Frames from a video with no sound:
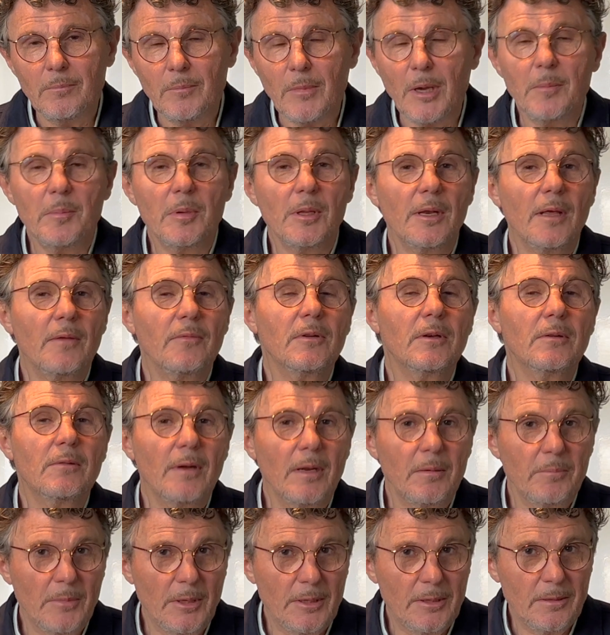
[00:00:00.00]
My beloved
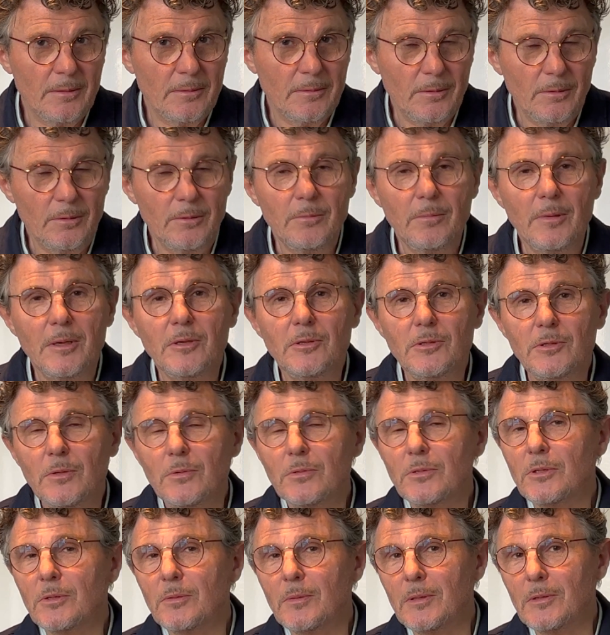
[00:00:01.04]
grandmother always
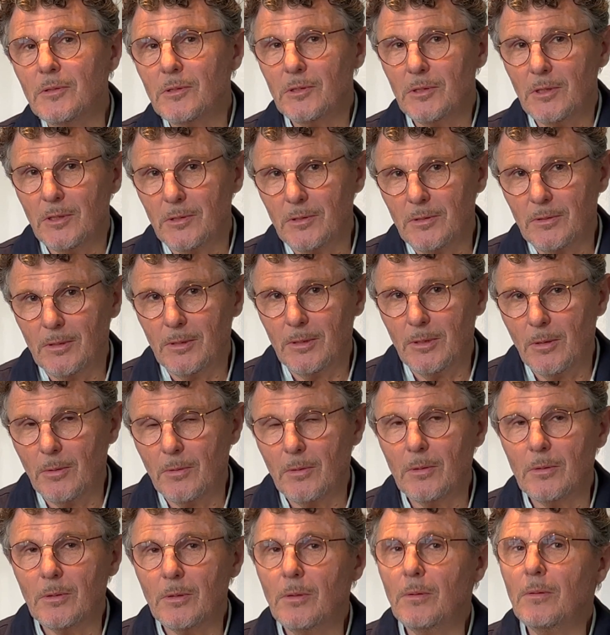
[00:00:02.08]
used to insist that you
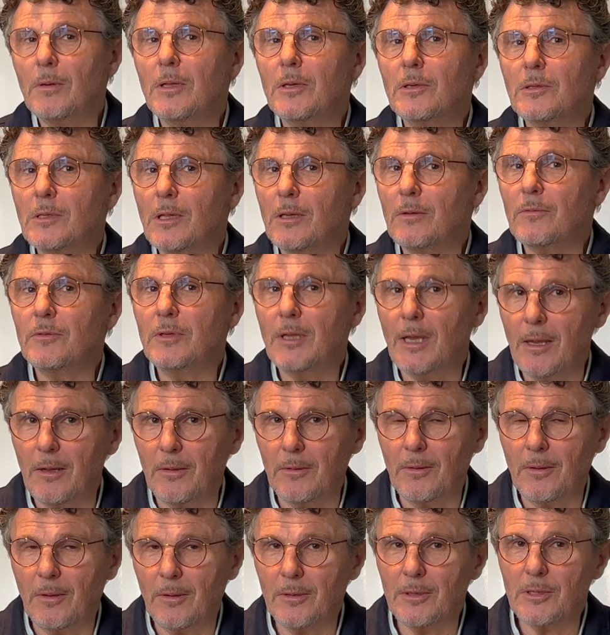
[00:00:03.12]
could cool yourself
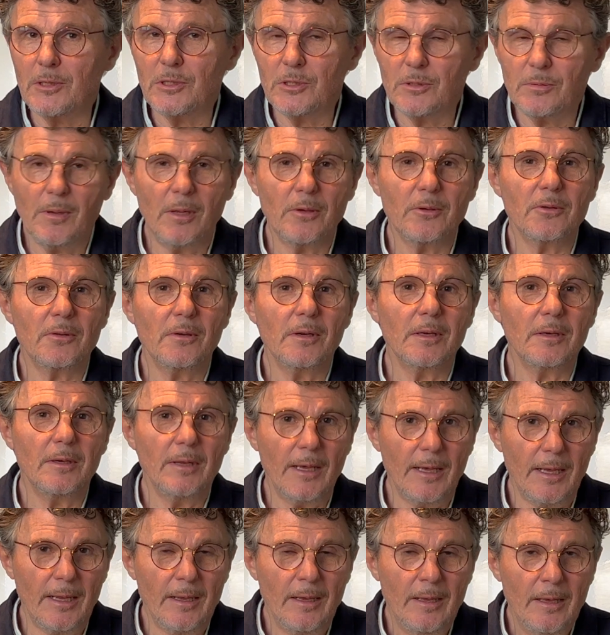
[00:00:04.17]
down on a sweltering
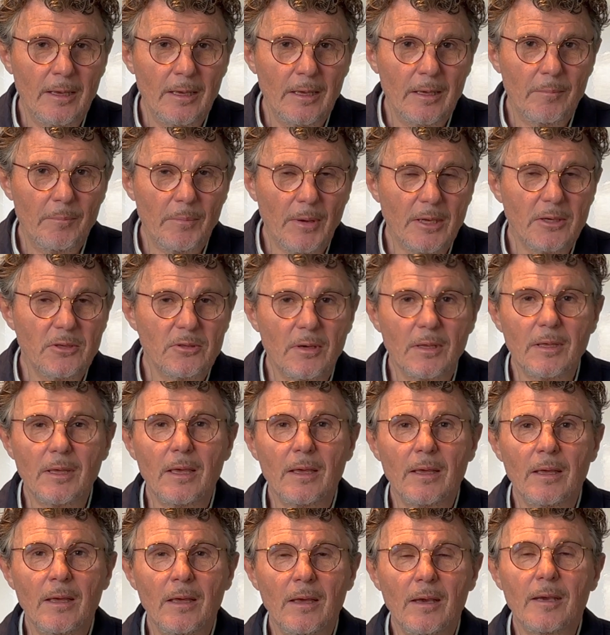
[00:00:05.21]
day by
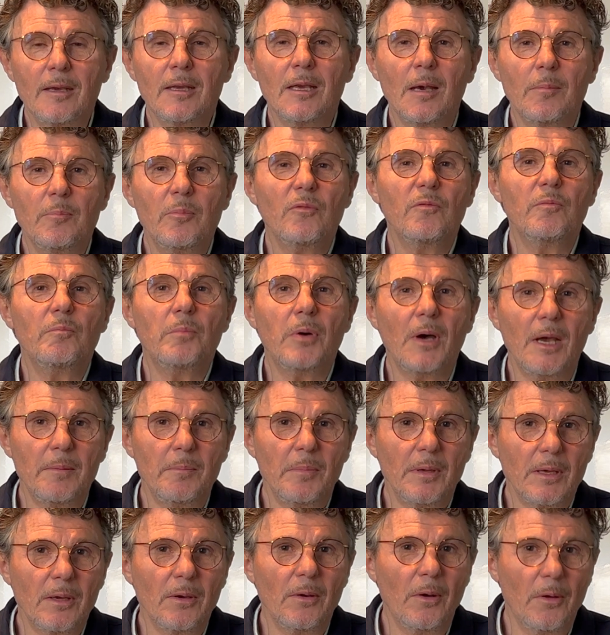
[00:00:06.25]
drinking a cup of
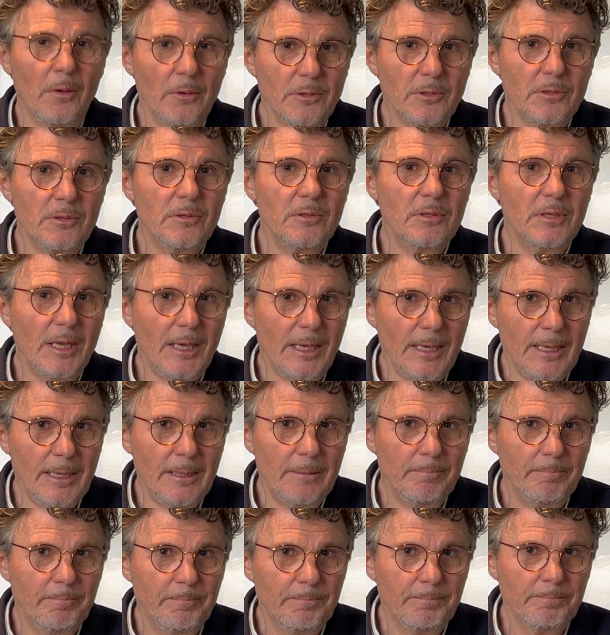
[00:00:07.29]
piping hot
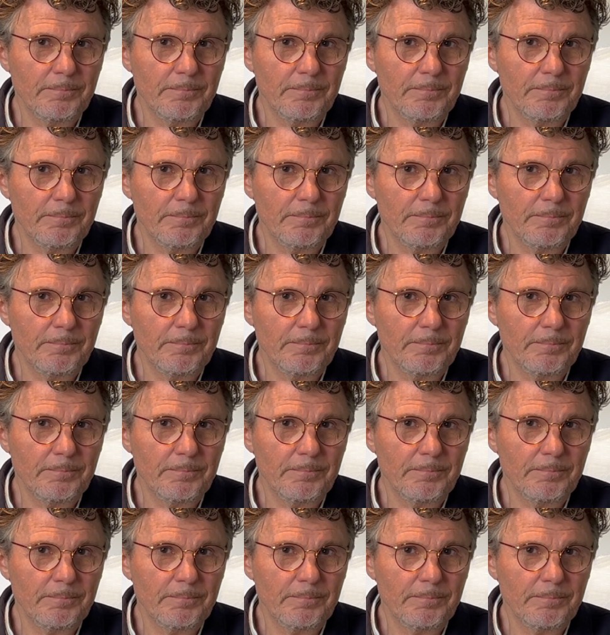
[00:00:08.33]
tea.